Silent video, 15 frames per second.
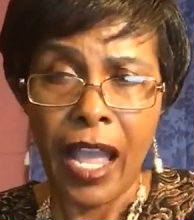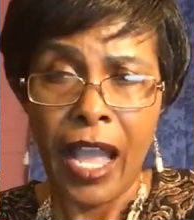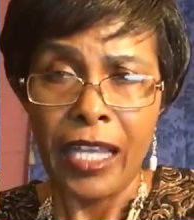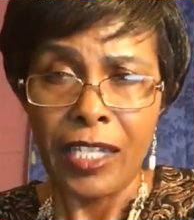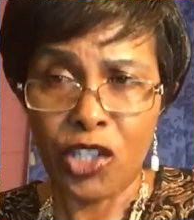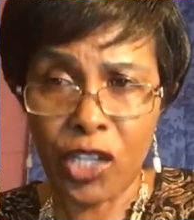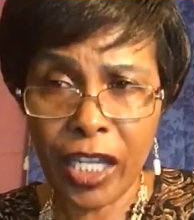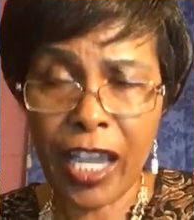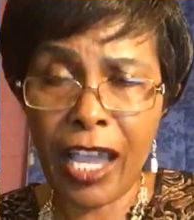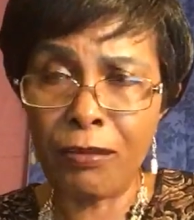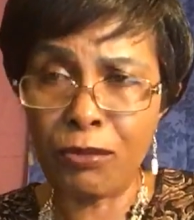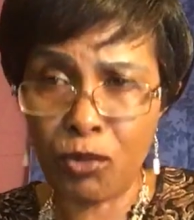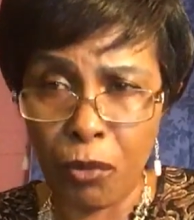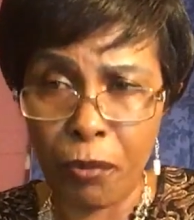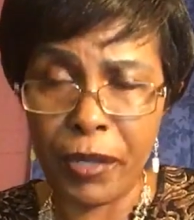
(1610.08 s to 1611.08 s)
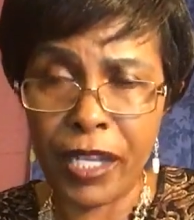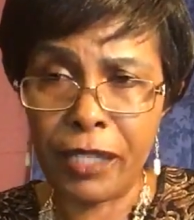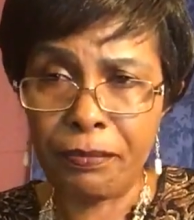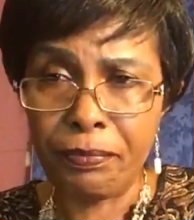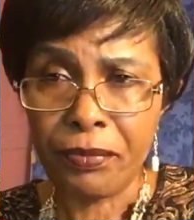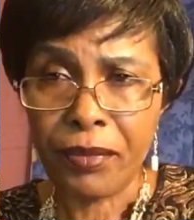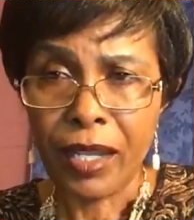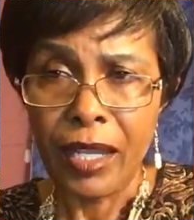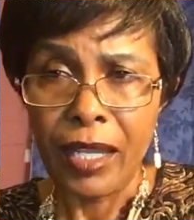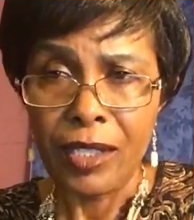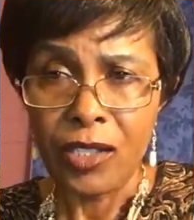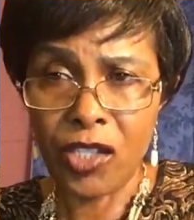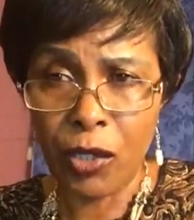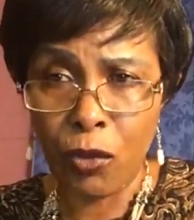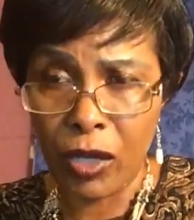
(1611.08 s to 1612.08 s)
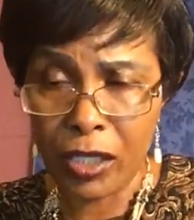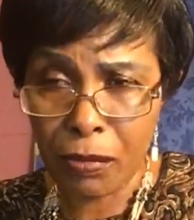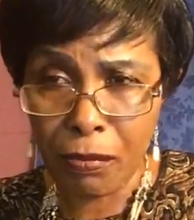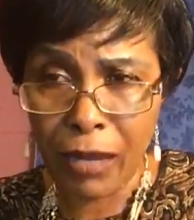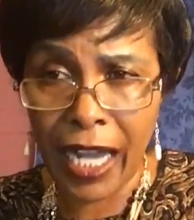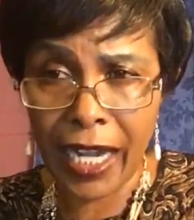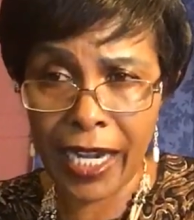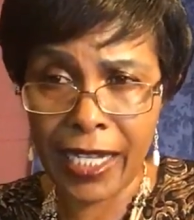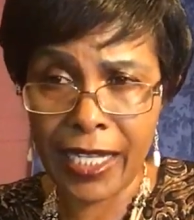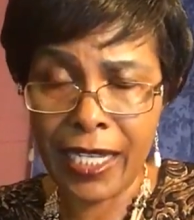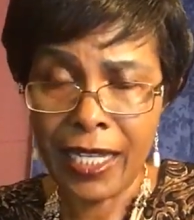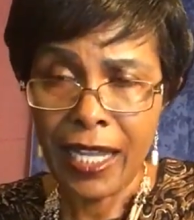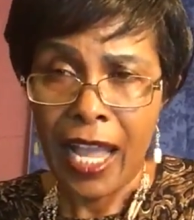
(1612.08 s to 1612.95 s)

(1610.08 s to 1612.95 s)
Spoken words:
She came to me. She was married.